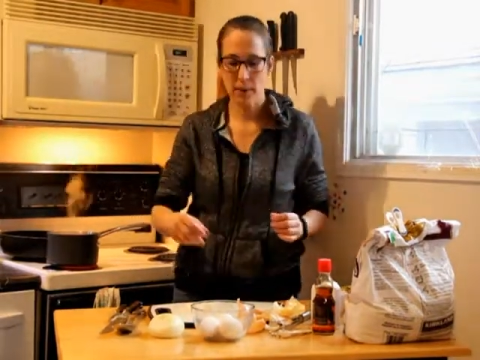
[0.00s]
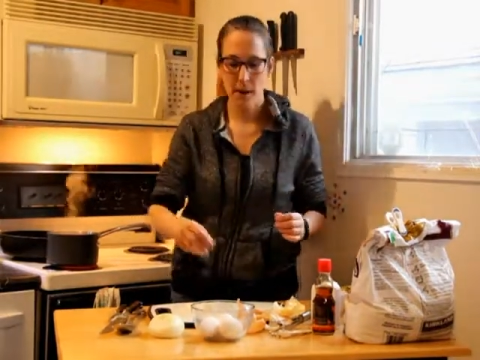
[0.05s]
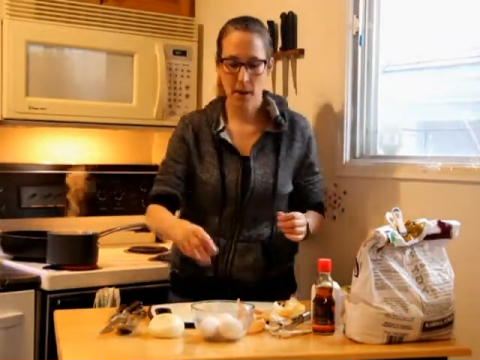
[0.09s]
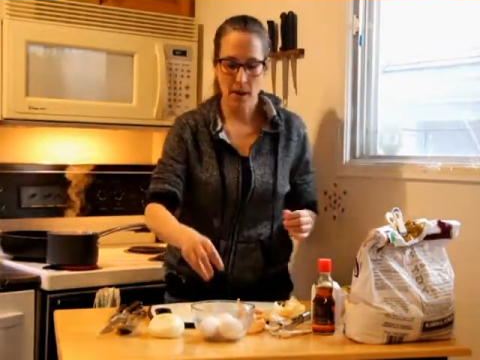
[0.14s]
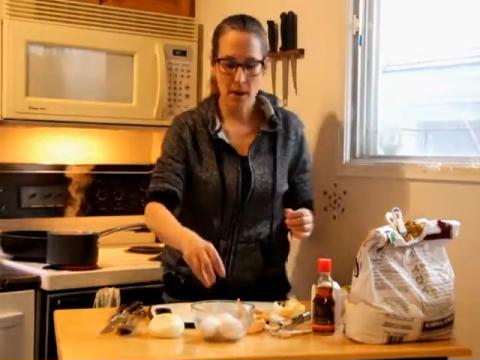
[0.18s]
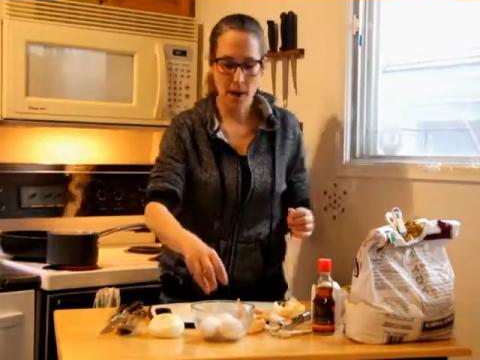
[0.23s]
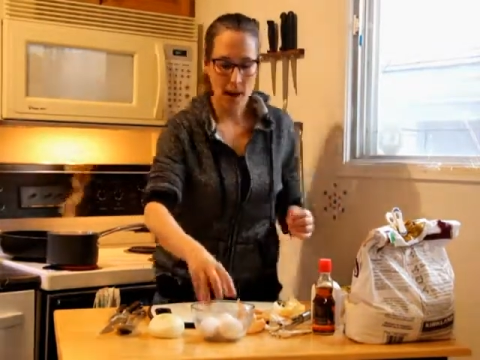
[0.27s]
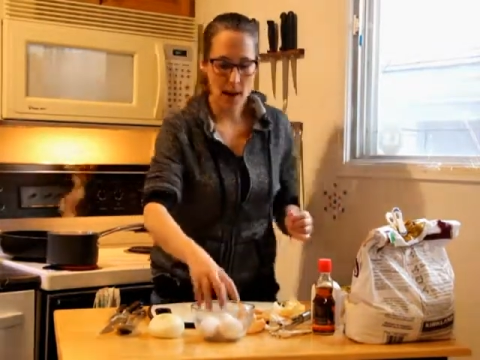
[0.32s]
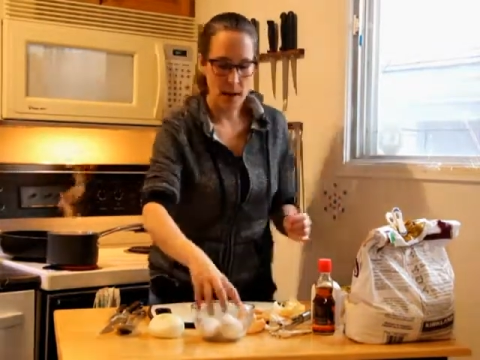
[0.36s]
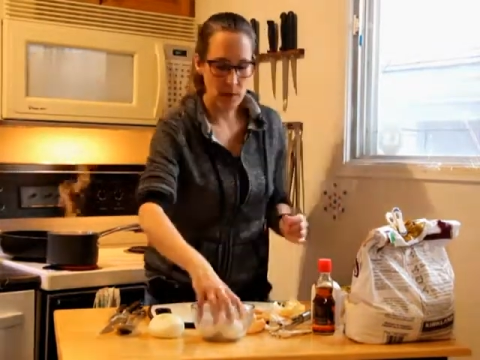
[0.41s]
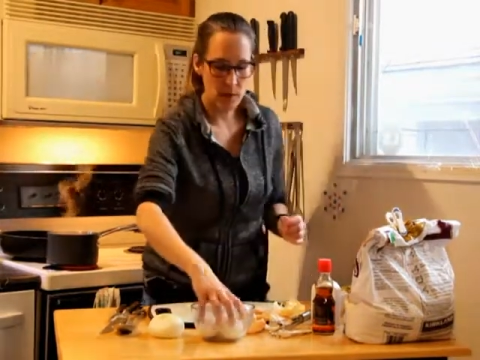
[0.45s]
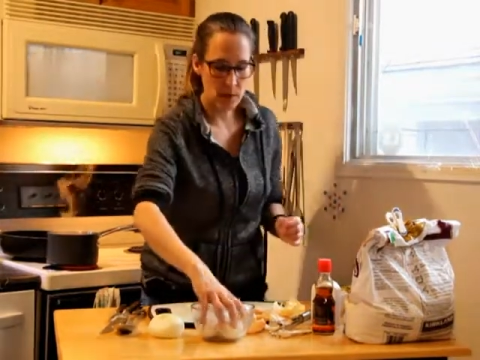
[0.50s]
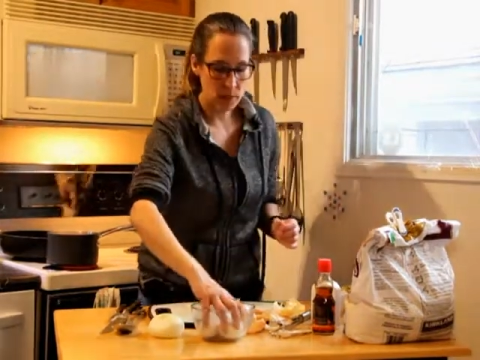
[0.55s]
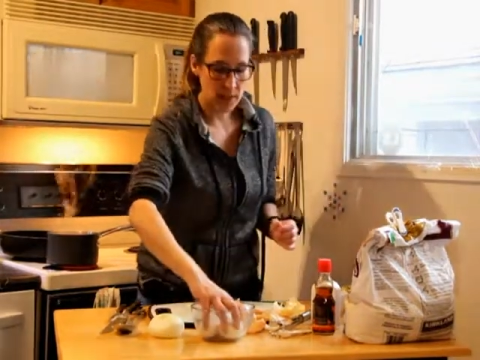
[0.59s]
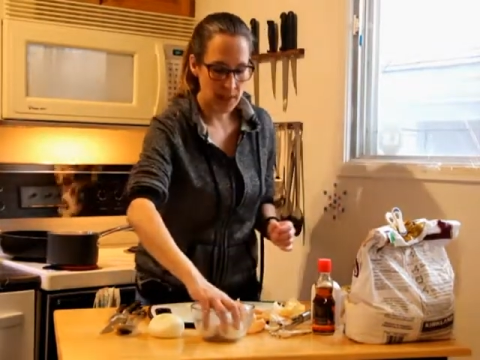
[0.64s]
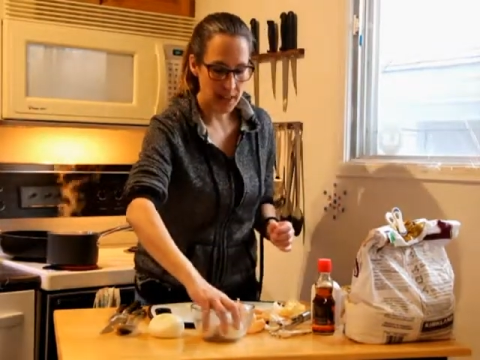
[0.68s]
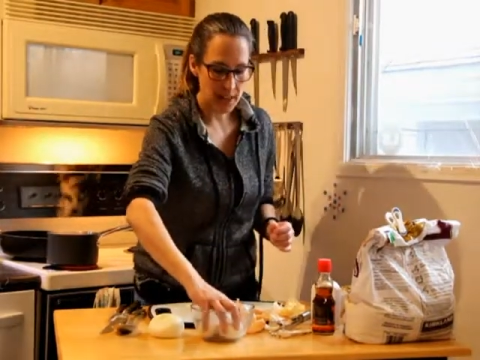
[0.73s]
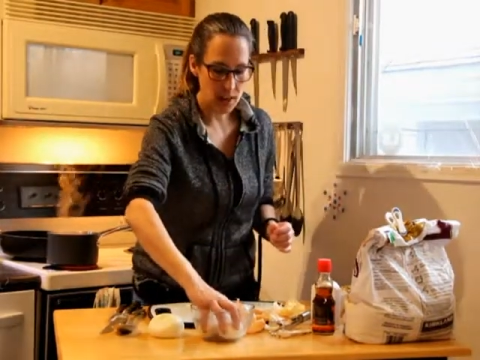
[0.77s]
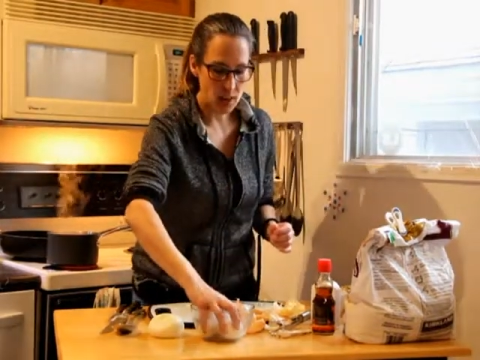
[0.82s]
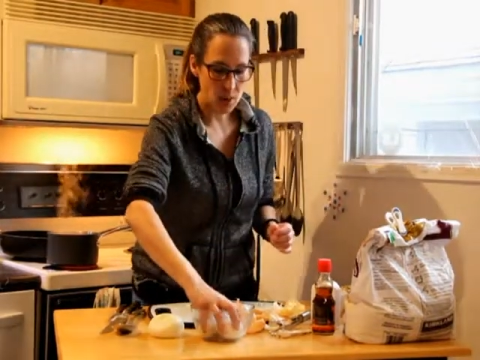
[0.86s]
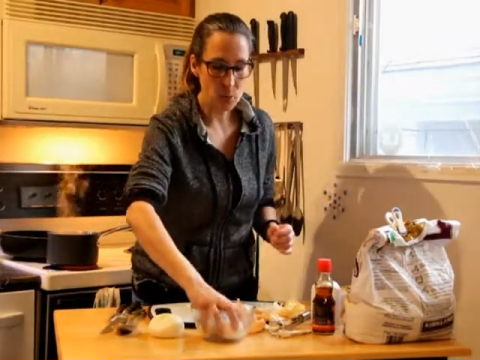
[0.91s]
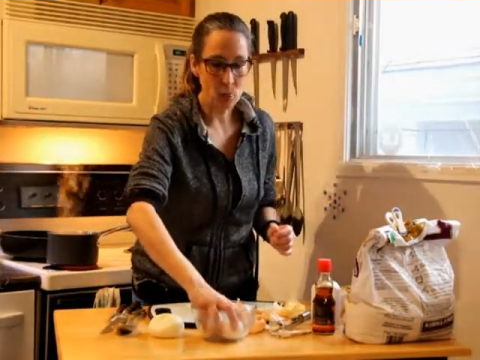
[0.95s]
But I will
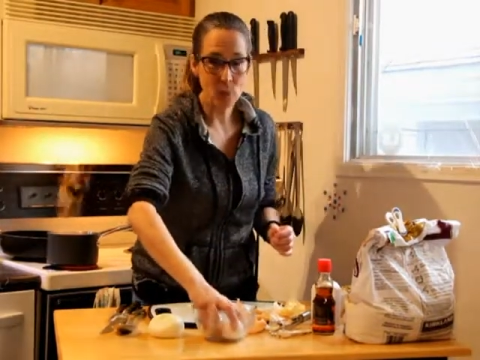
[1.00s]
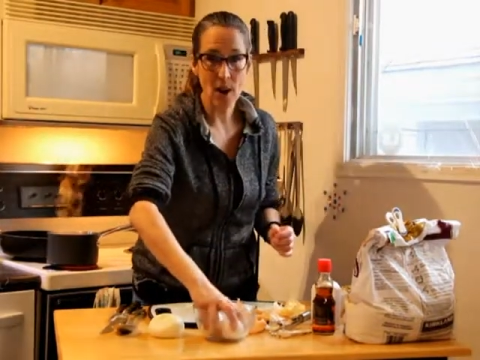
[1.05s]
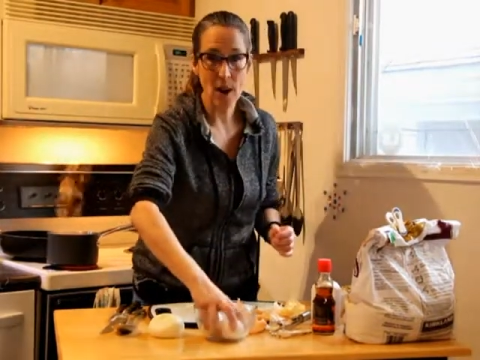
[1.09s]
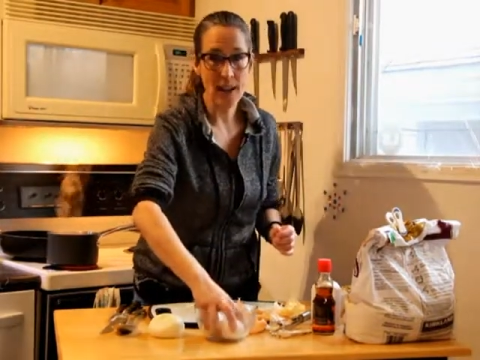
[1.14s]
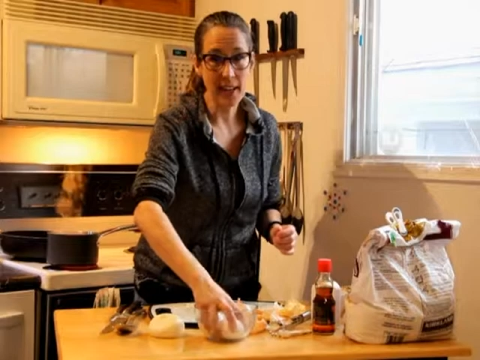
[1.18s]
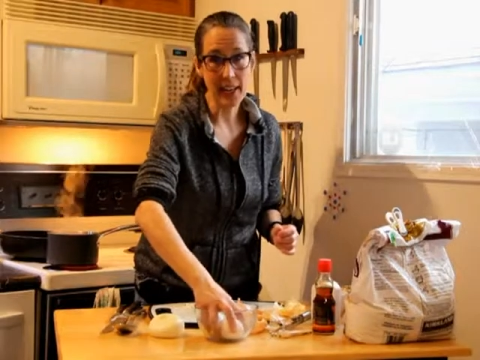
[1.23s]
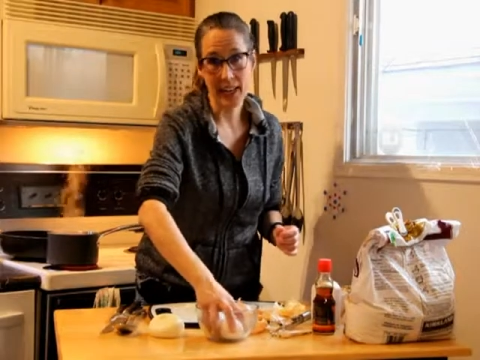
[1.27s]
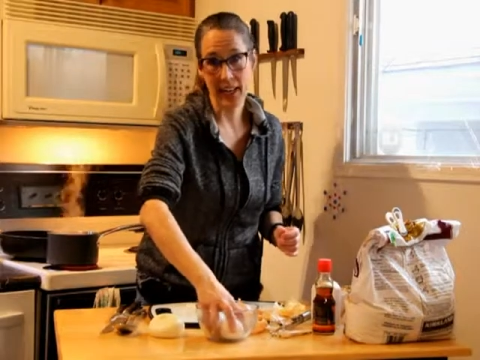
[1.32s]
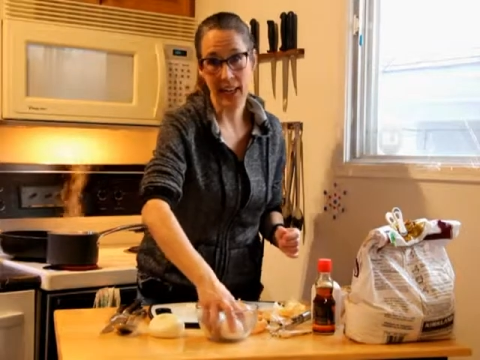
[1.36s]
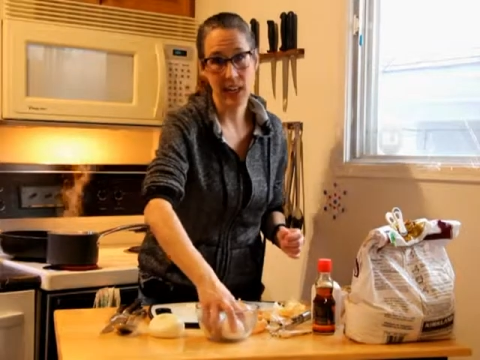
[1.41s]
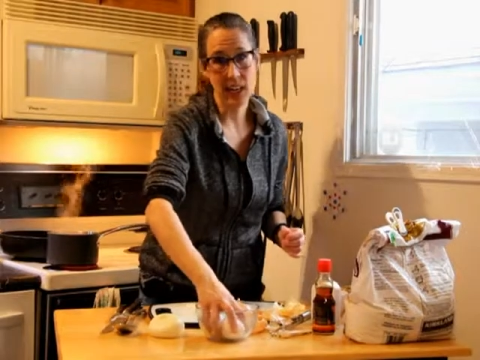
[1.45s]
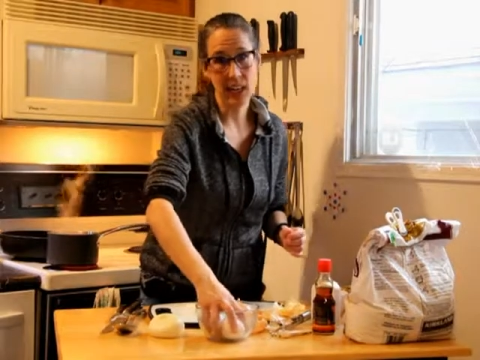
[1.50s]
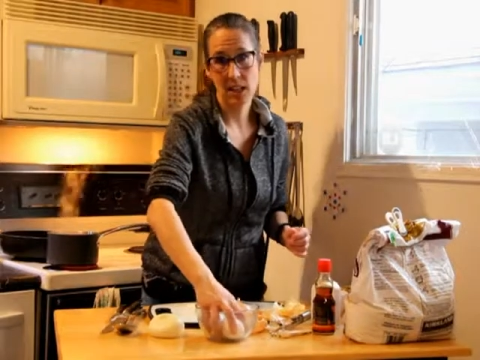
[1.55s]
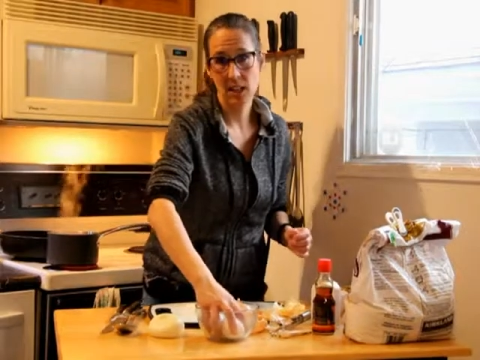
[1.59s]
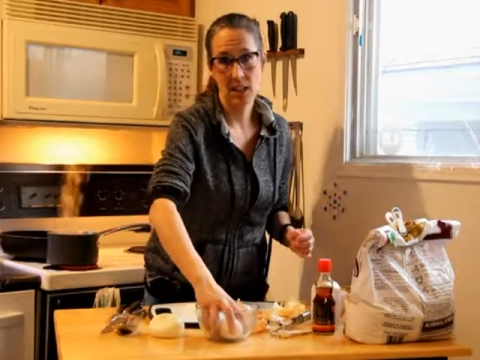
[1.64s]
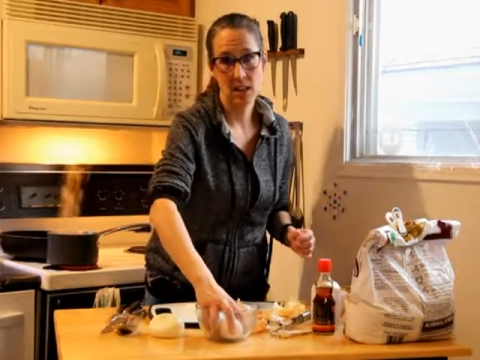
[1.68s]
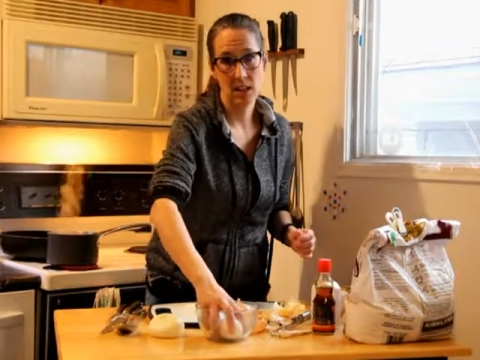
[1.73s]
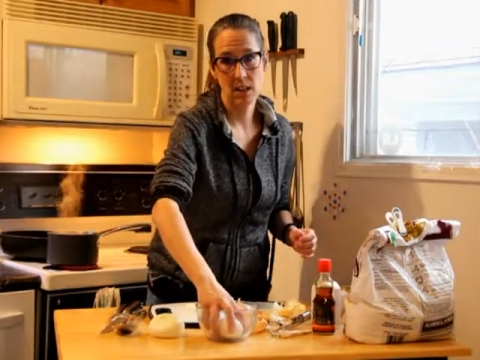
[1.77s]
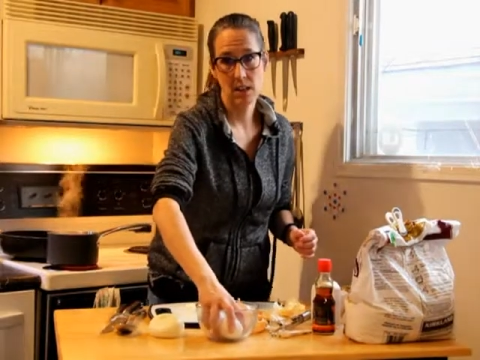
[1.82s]
get it ready,